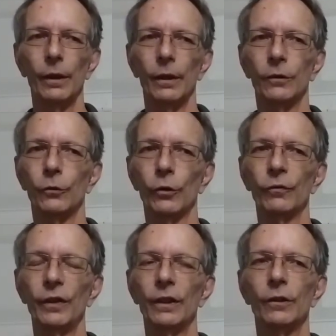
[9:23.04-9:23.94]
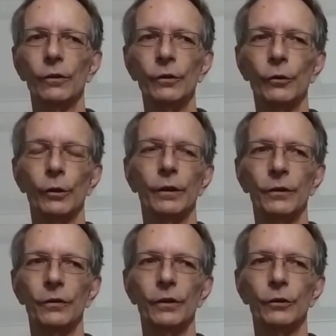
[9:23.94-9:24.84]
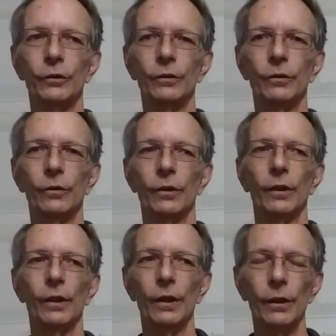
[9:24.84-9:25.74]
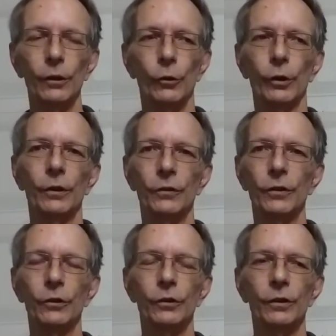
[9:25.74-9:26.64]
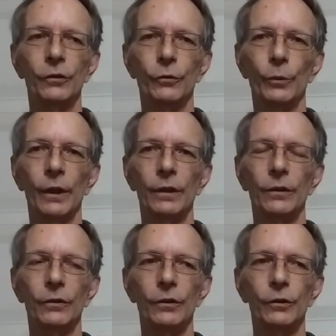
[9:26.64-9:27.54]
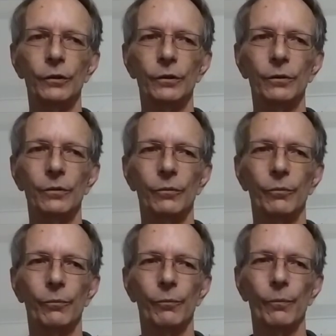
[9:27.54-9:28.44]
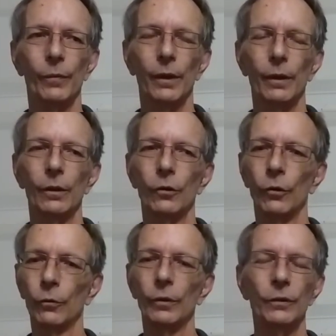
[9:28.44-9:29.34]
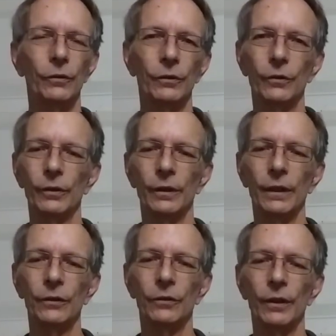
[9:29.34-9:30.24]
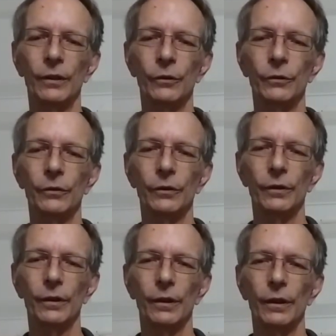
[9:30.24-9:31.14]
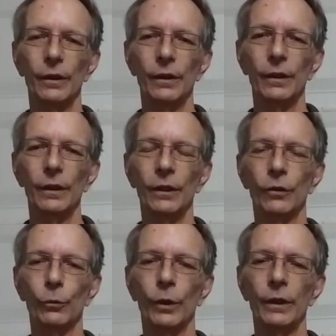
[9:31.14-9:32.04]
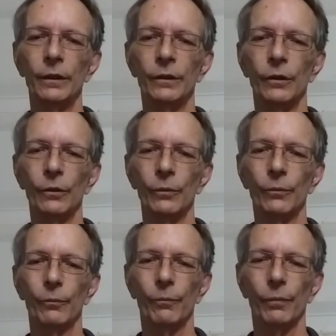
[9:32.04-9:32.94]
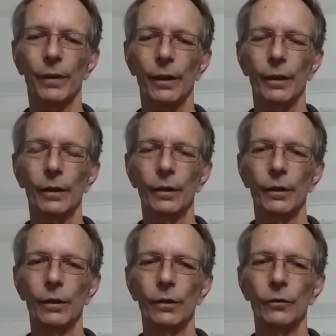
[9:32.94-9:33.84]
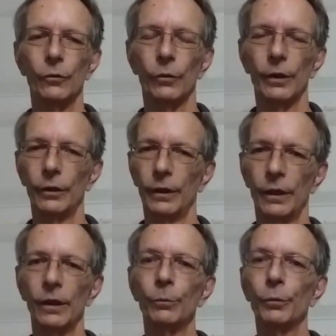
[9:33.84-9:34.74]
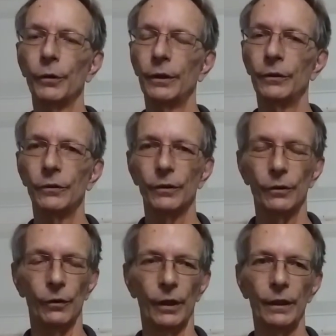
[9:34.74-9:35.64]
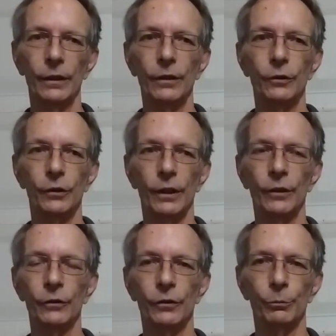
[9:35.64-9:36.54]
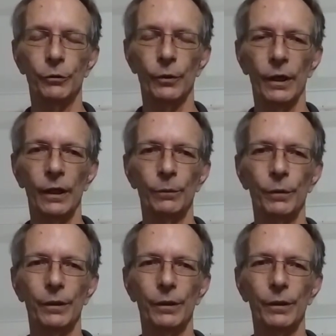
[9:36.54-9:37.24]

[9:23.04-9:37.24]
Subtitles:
It's your vehicle, your decision. Your decision is the right decision. Don't listen to the naysayers. Either way you go. So there you are. Please like, share, subscribe.